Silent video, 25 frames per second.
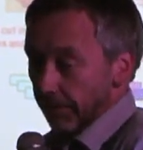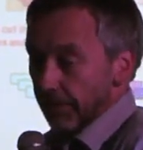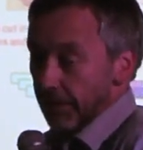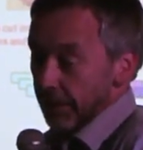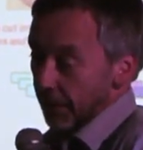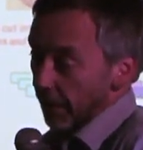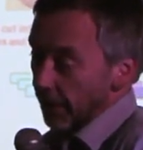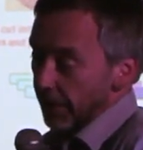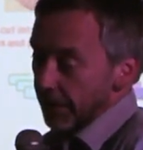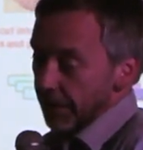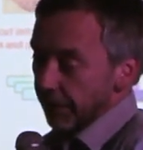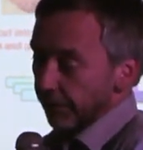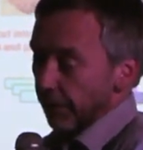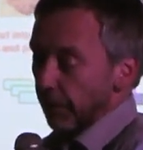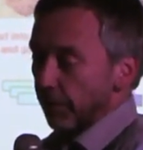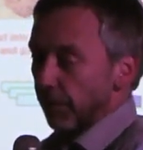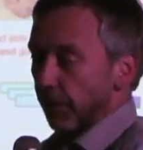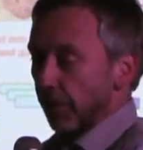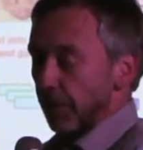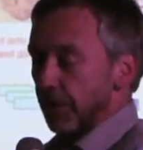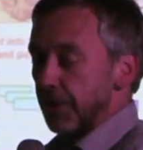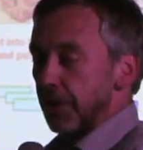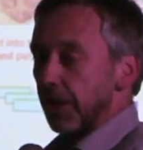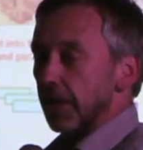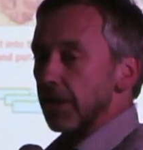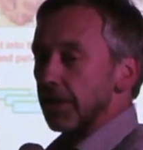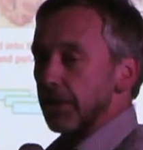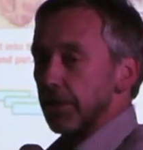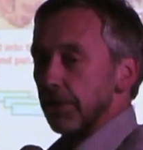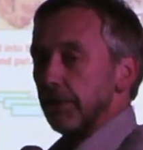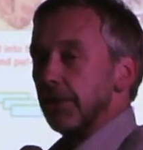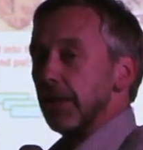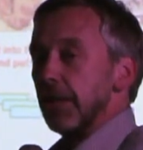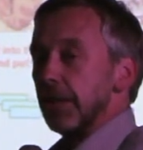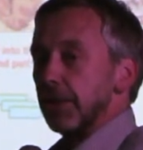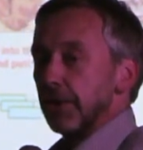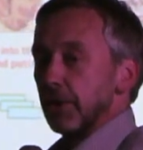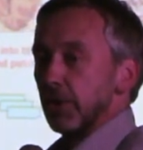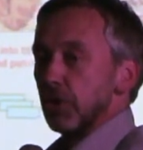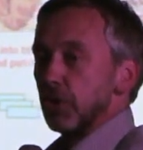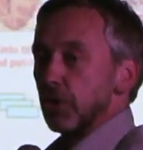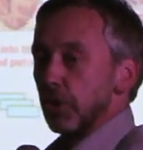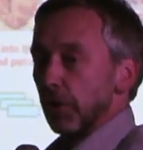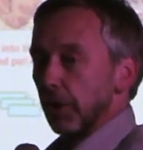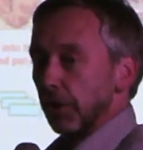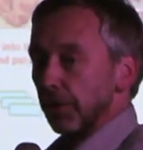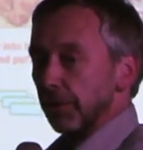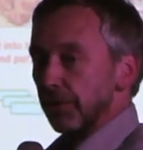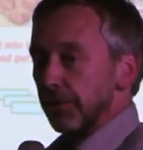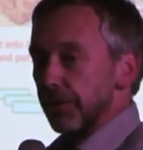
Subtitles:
scientific projects you need controls.